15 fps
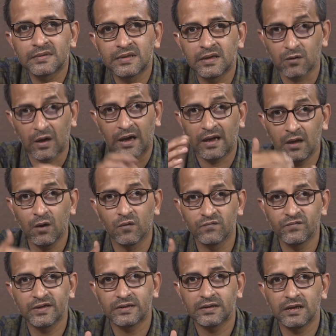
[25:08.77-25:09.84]
Then I
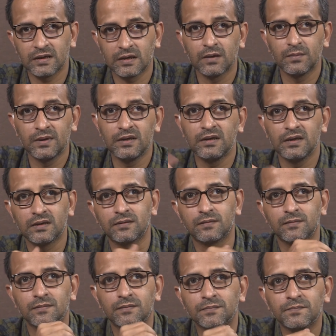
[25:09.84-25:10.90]
obviously come under
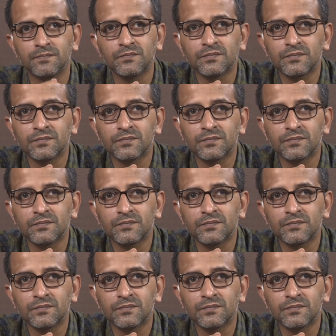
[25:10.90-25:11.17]
mm,